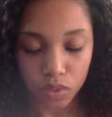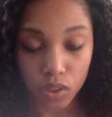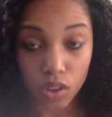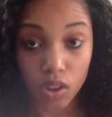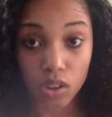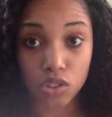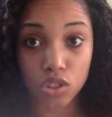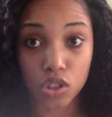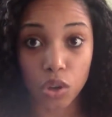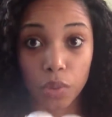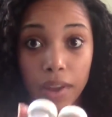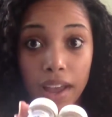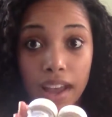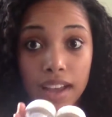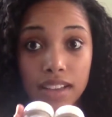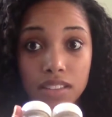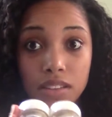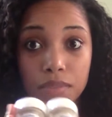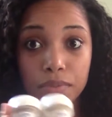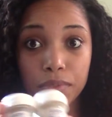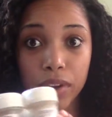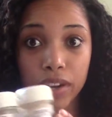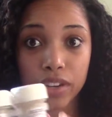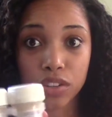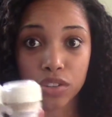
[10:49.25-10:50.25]
So we asked
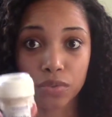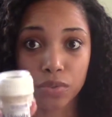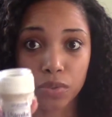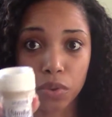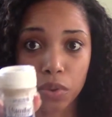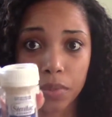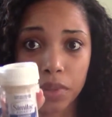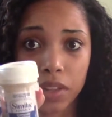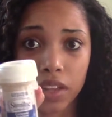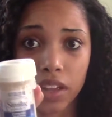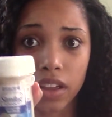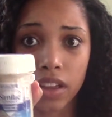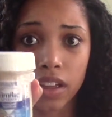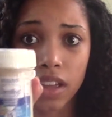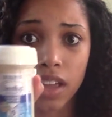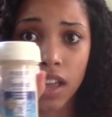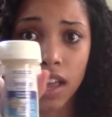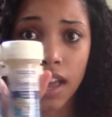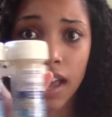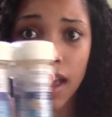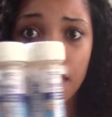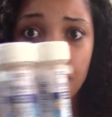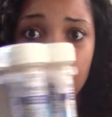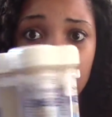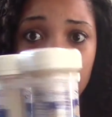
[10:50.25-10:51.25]
them for extra formula,
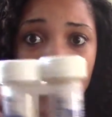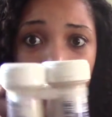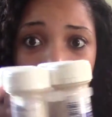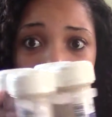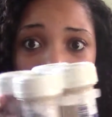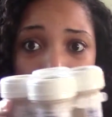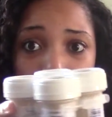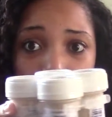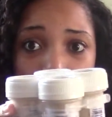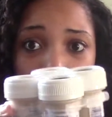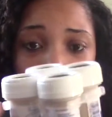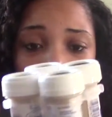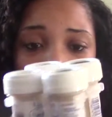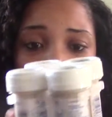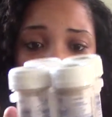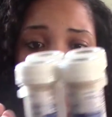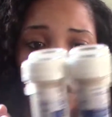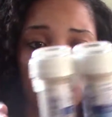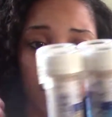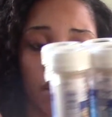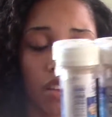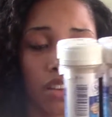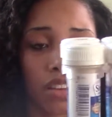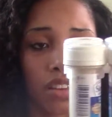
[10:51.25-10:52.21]
and they gave me like,